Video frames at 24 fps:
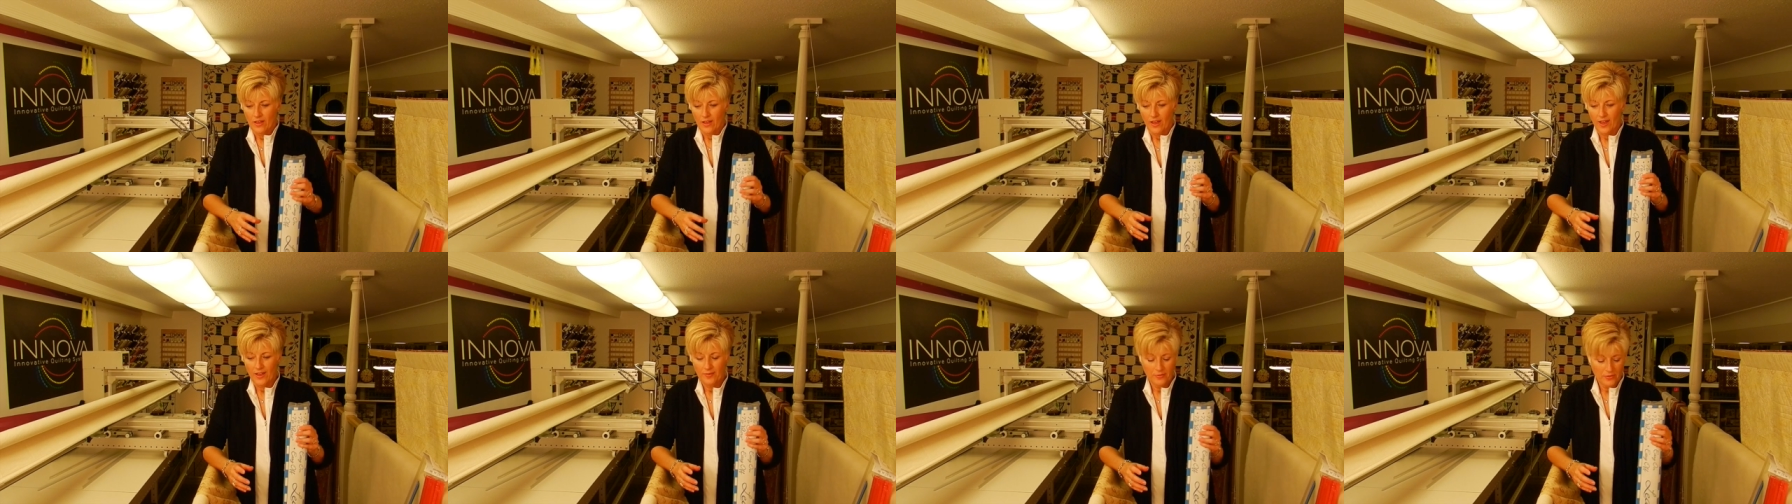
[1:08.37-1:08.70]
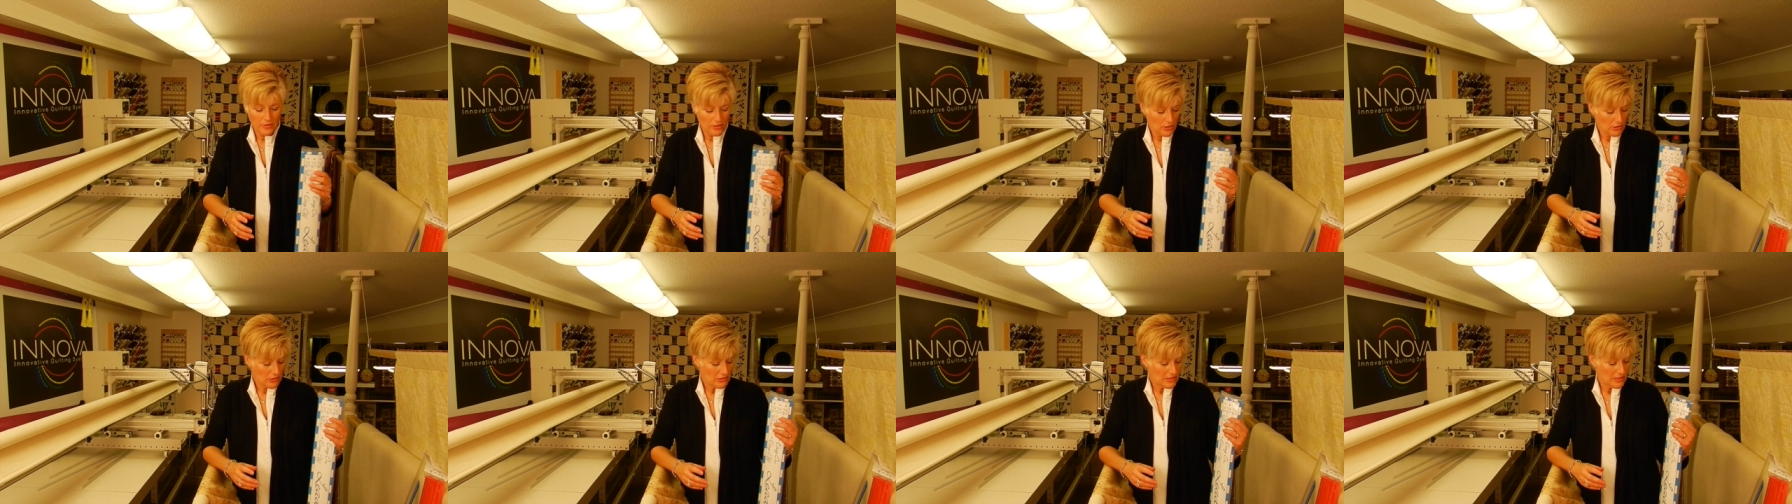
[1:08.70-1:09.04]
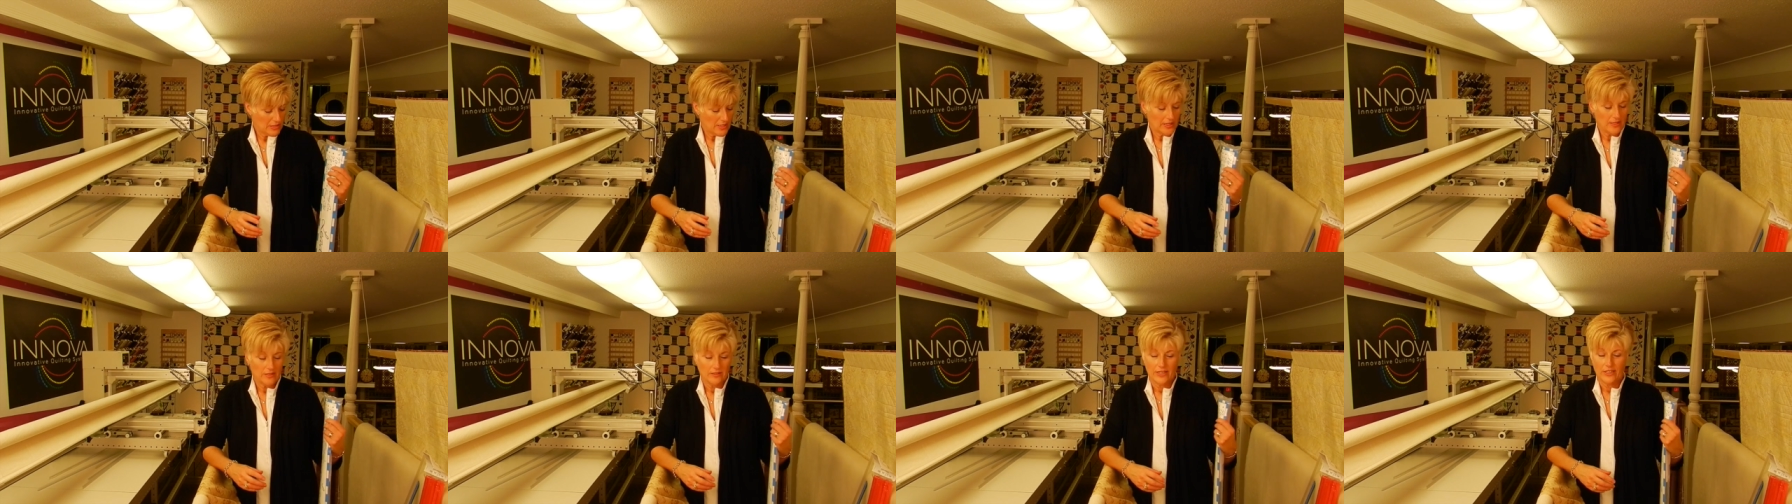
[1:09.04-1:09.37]
I've been
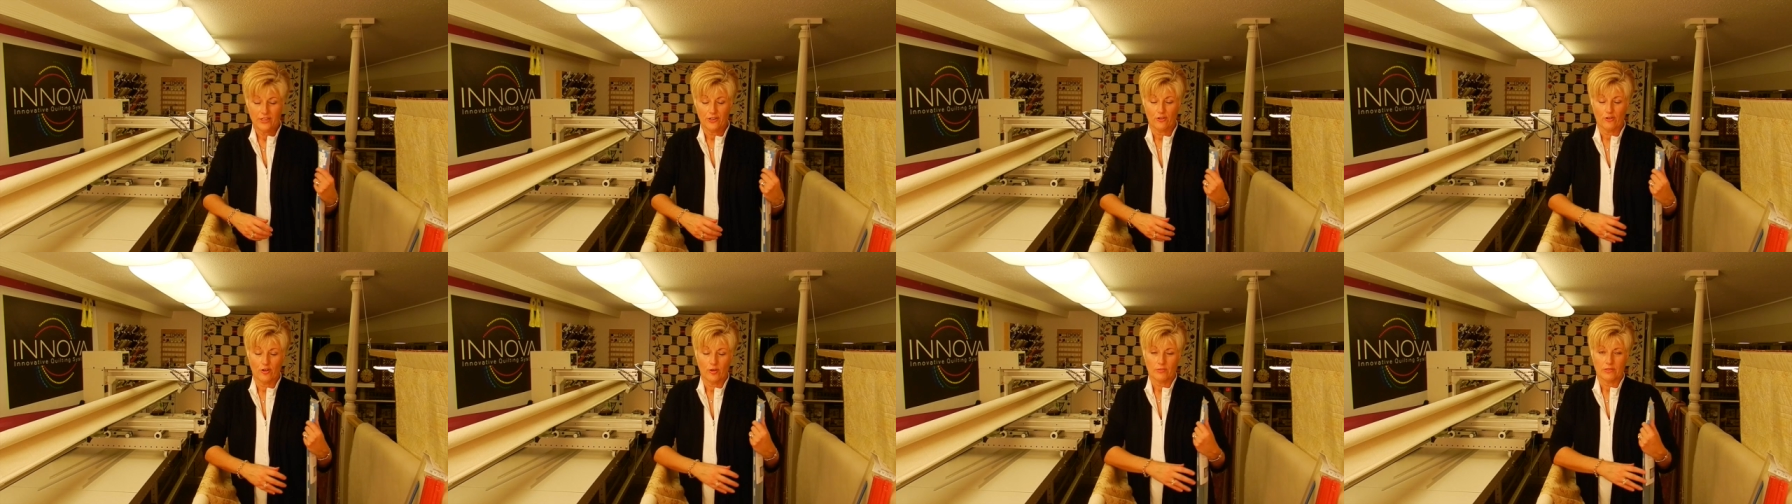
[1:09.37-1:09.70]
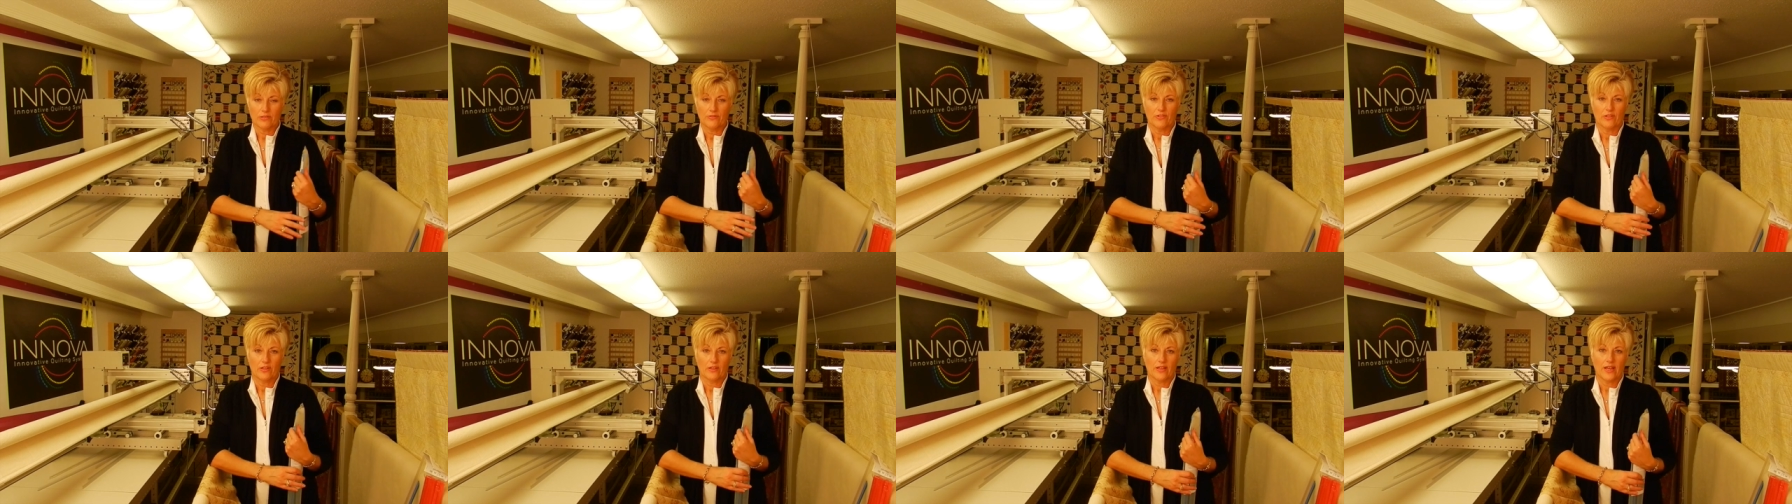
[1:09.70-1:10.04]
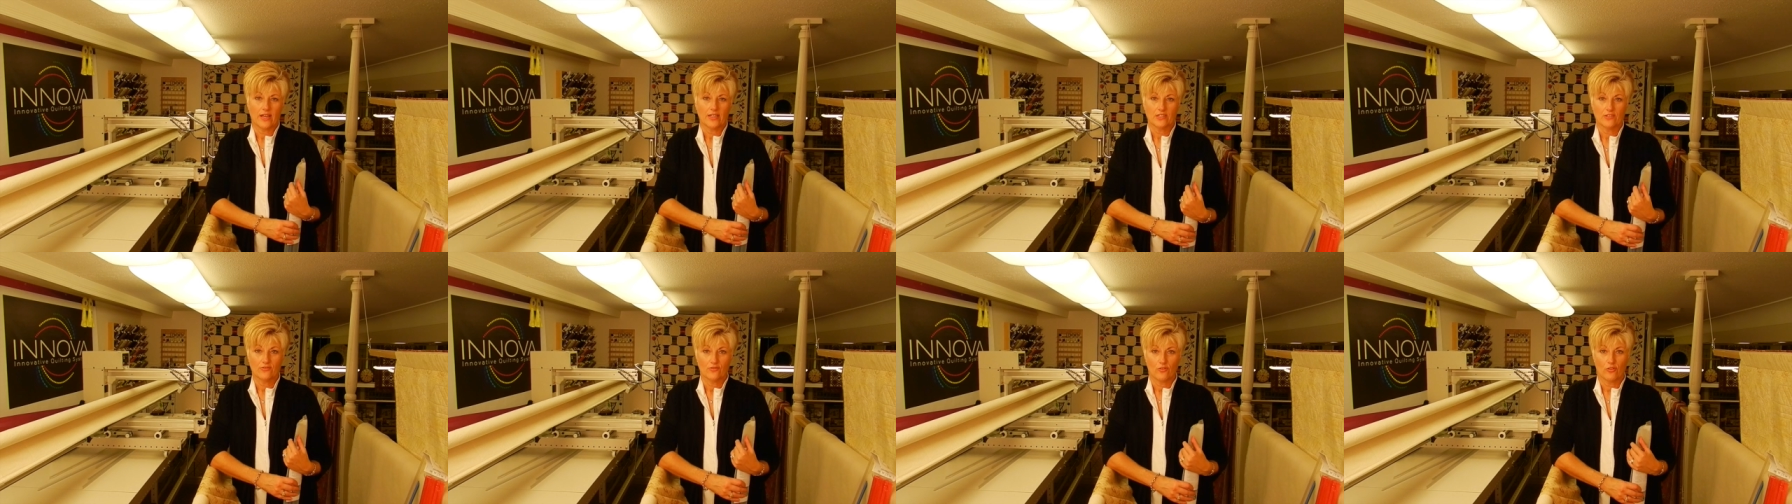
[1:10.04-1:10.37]
using leader grips for the
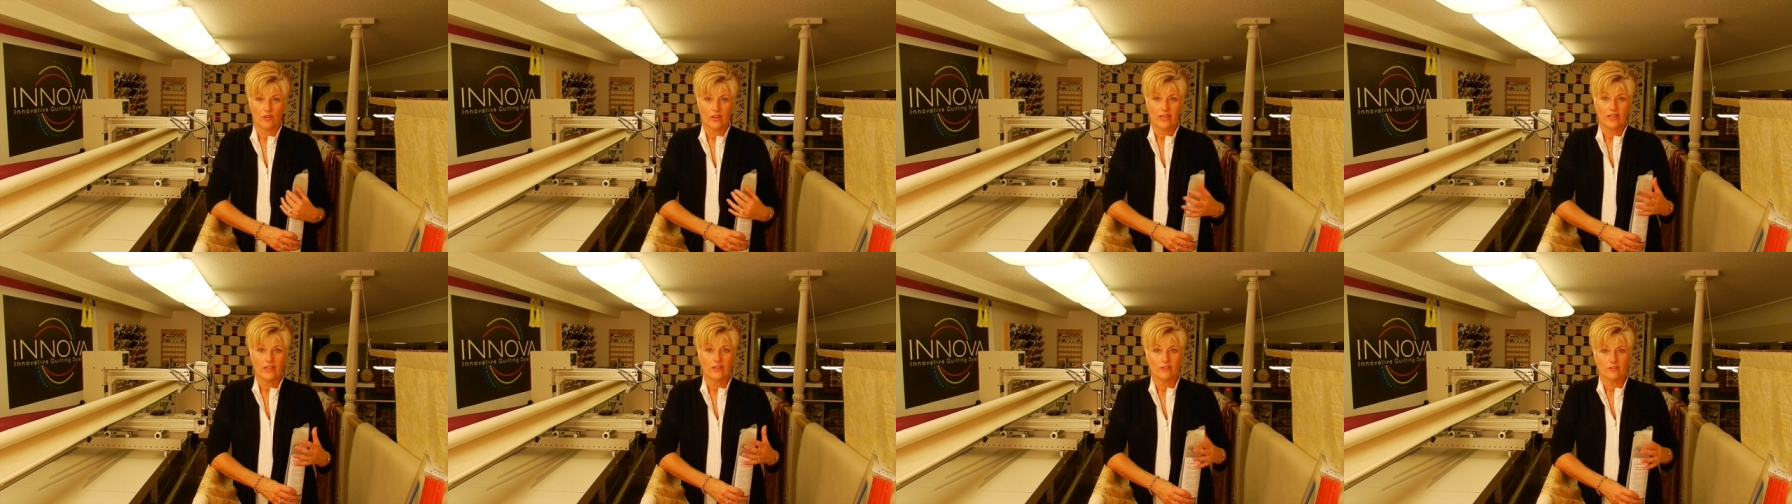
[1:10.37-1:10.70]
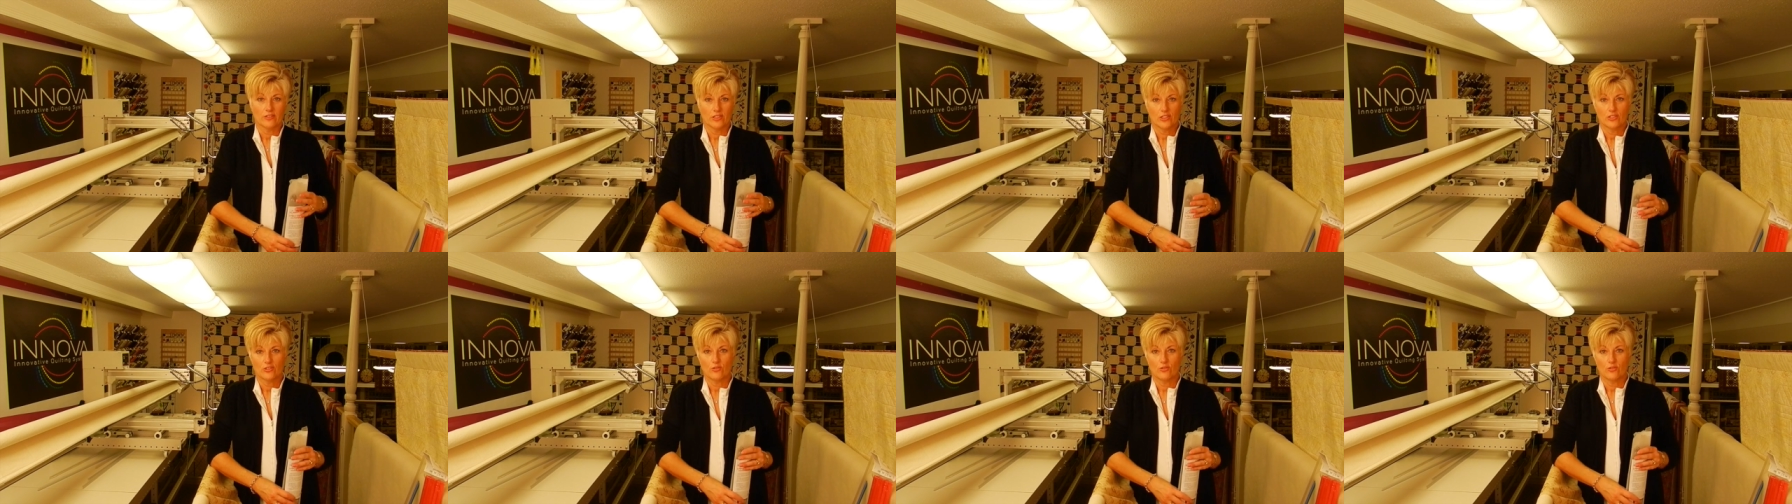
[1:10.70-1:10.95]
last 4 years,